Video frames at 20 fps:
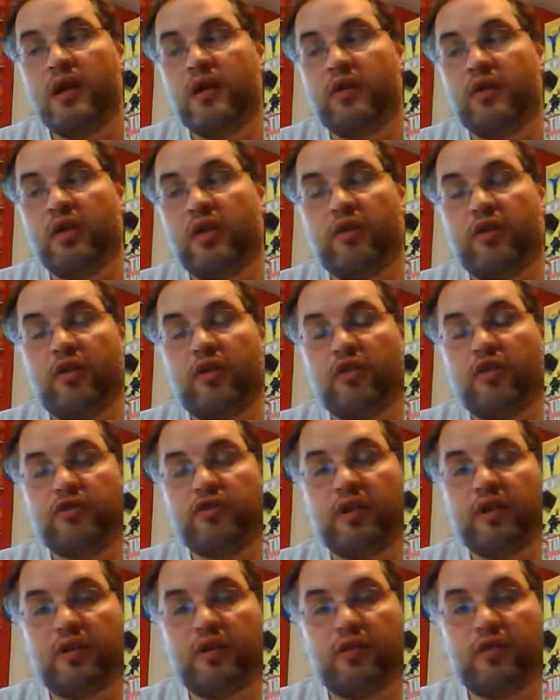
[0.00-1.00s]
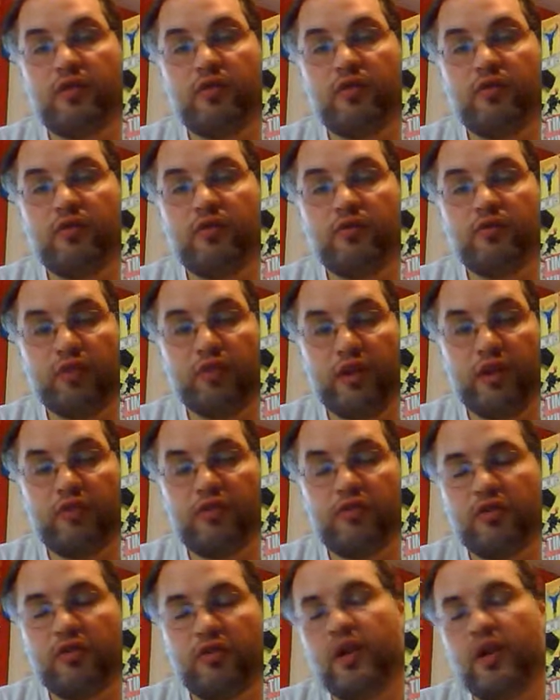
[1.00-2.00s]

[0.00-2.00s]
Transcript: that they're all trying to reach.